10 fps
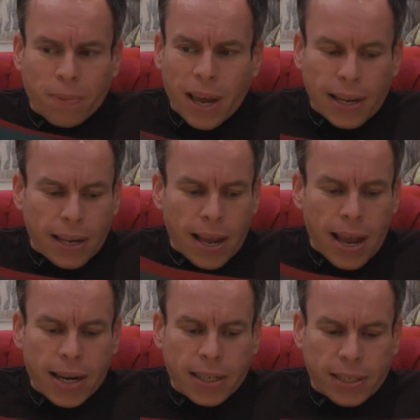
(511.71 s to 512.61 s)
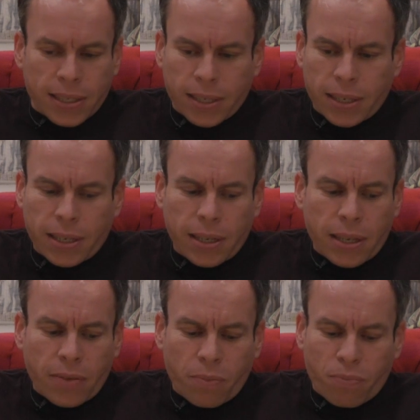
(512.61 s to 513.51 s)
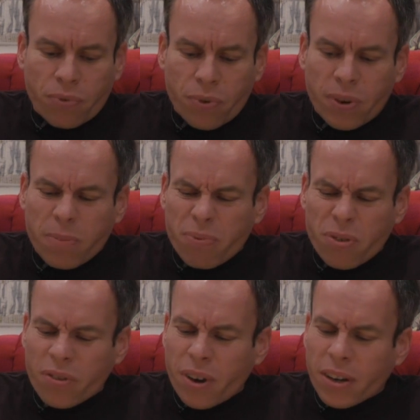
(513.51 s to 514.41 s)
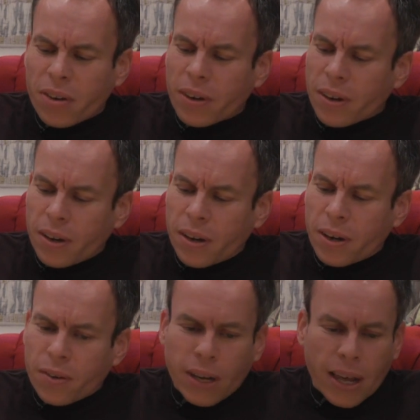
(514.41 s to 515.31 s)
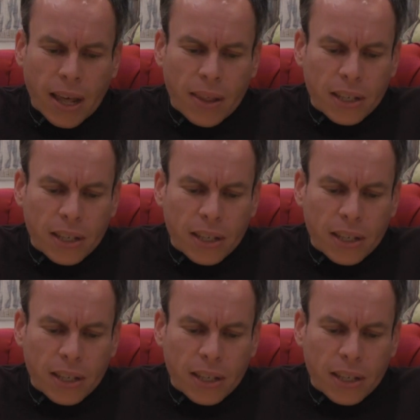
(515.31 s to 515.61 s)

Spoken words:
Battle axe, brewery, I don't get that.